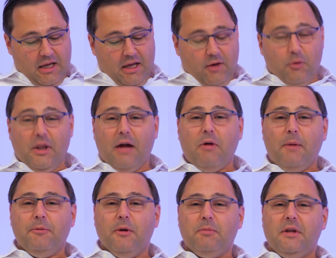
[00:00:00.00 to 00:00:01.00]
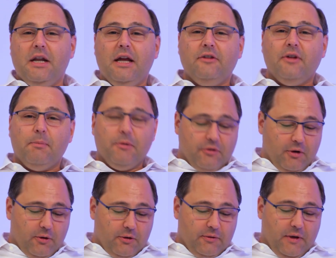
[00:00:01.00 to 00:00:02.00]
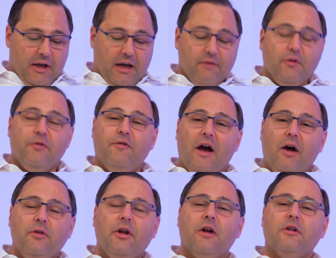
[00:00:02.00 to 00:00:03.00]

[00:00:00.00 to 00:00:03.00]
Well, that wraps up today's episode. If you found our